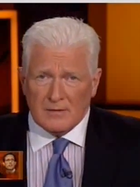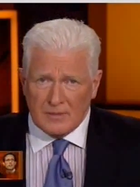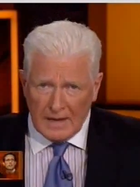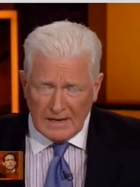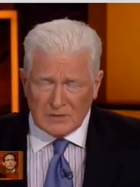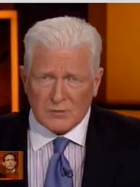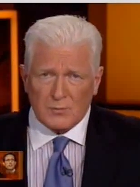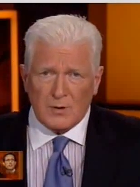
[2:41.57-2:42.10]

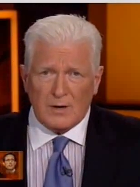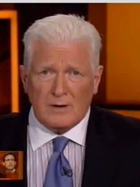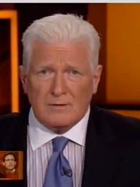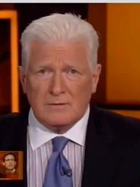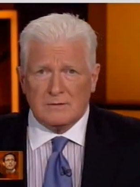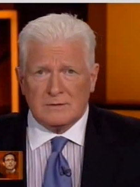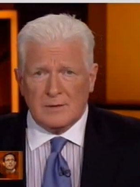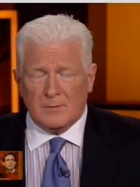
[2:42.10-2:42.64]
That's
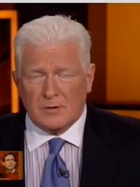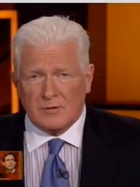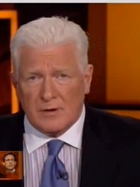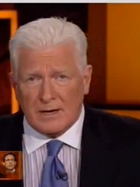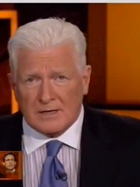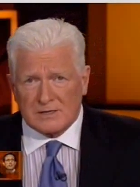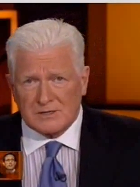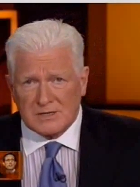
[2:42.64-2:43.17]
where
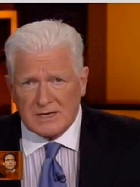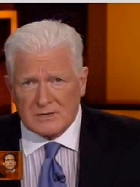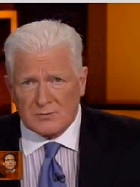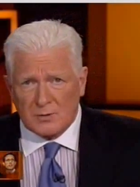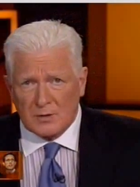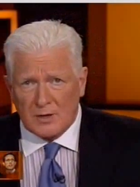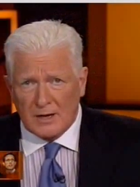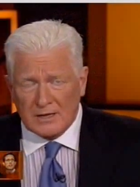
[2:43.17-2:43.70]
Democratic
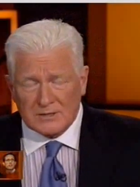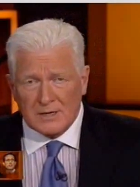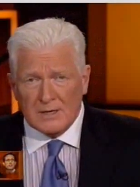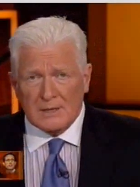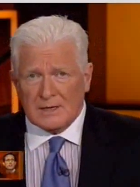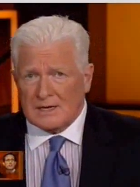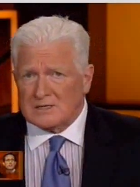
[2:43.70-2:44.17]
seats were lost,